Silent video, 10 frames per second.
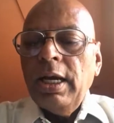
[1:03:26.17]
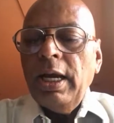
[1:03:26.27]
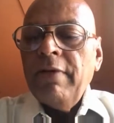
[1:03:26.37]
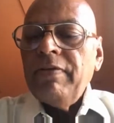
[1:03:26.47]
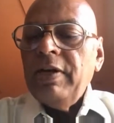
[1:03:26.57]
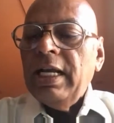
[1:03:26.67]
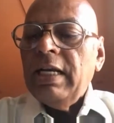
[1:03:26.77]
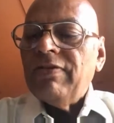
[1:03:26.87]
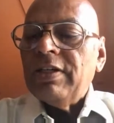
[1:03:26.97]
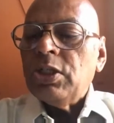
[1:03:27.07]
Every
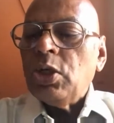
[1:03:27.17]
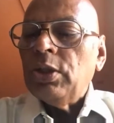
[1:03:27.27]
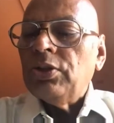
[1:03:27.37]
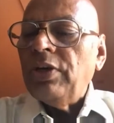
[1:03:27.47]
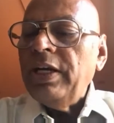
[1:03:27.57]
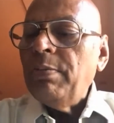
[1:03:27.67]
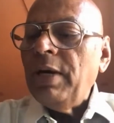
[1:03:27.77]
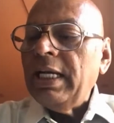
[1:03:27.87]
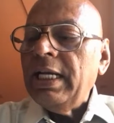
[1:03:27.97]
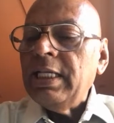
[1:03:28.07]
elephant saw 3
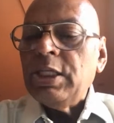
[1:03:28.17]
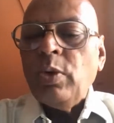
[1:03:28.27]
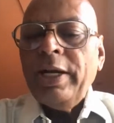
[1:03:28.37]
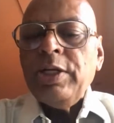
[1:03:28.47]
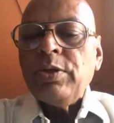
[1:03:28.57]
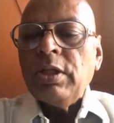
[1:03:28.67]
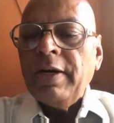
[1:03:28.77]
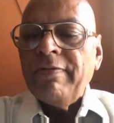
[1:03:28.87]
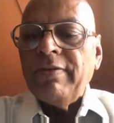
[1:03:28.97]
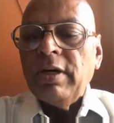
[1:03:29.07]
monkeys going to the
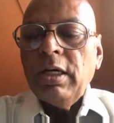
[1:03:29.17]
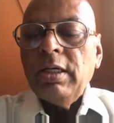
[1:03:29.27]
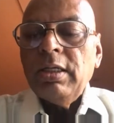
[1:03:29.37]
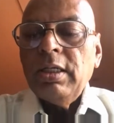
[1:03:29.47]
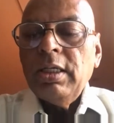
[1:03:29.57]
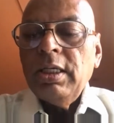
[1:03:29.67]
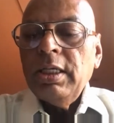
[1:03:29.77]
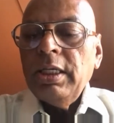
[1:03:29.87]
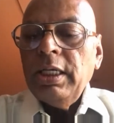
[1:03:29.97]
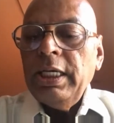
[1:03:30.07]
river.
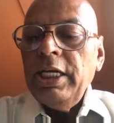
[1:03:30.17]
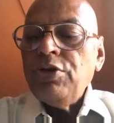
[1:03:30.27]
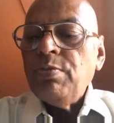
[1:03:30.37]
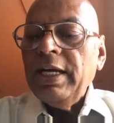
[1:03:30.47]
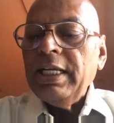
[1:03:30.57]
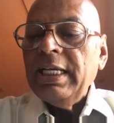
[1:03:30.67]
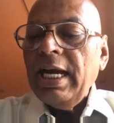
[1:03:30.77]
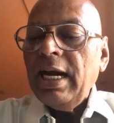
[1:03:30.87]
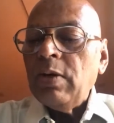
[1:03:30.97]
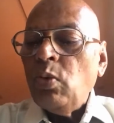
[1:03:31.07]
Each monkey
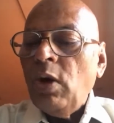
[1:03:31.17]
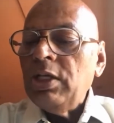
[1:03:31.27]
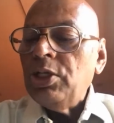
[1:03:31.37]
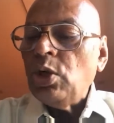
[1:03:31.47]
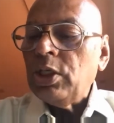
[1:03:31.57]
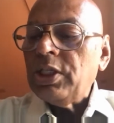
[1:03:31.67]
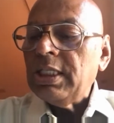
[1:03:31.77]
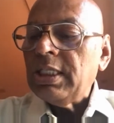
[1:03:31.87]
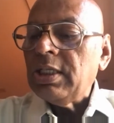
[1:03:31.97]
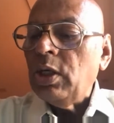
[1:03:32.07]
had 1
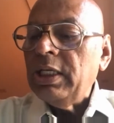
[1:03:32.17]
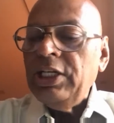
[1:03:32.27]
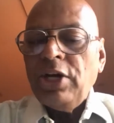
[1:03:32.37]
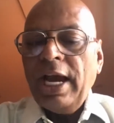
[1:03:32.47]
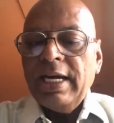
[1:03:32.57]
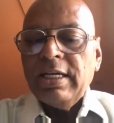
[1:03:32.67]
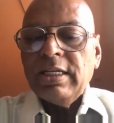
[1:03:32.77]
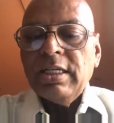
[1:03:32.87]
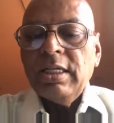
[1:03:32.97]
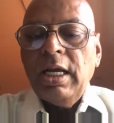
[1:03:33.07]
tortoise on each
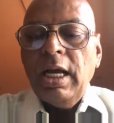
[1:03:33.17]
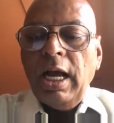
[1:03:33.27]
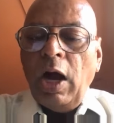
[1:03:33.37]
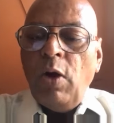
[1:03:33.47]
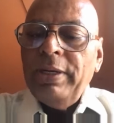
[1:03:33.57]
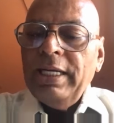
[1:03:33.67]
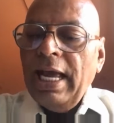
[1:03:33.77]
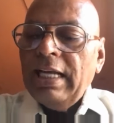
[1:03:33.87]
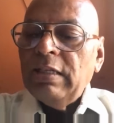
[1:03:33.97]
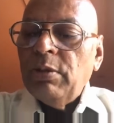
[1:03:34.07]
hand. How many
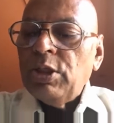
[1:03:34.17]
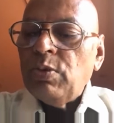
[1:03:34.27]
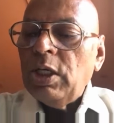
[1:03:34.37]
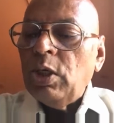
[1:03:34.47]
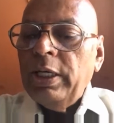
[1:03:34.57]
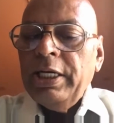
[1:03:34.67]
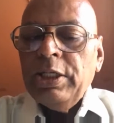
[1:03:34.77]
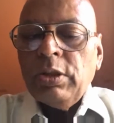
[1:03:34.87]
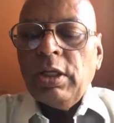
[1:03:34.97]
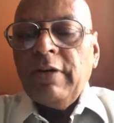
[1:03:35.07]
animals were going
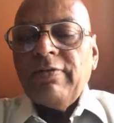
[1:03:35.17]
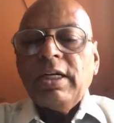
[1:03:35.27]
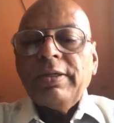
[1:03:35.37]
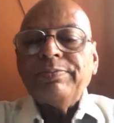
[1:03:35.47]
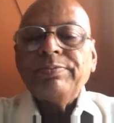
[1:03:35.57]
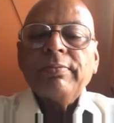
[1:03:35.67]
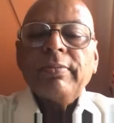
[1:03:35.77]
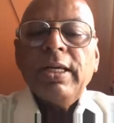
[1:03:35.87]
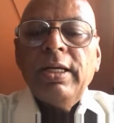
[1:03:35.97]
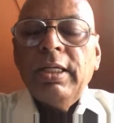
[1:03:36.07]
to the river?
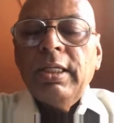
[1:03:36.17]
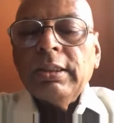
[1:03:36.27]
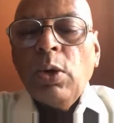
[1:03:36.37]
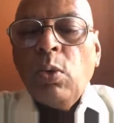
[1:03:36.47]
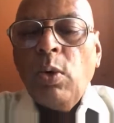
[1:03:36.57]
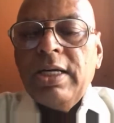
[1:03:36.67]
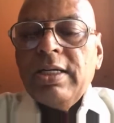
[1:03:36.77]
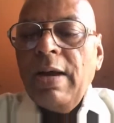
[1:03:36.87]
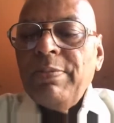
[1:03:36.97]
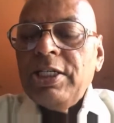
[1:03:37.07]
Now, 1
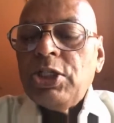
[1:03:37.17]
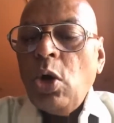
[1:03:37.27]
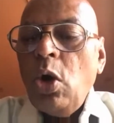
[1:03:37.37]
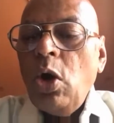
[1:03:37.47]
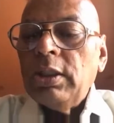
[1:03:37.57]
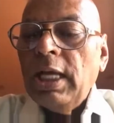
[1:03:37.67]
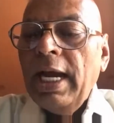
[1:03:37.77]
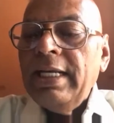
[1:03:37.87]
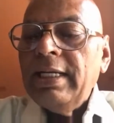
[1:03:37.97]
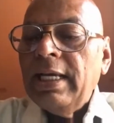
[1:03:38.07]
rabbit saw
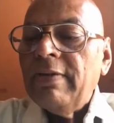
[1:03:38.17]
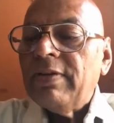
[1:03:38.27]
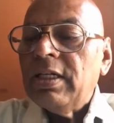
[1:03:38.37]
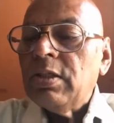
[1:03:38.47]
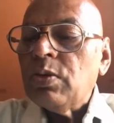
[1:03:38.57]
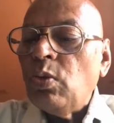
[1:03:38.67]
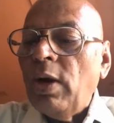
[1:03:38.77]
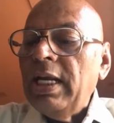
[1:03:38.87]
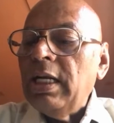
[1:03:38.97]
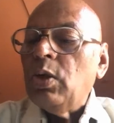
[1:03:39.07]
9 elephants
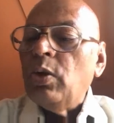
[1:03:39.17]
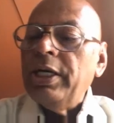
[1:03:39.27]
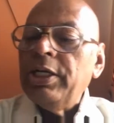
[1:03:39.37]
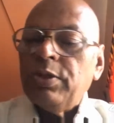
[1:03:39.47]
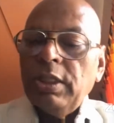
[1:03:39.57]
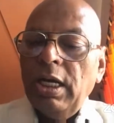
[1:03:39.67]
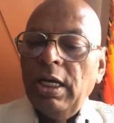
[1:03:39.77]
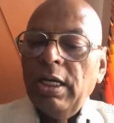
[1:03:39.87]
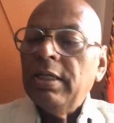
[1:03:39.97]
while going to the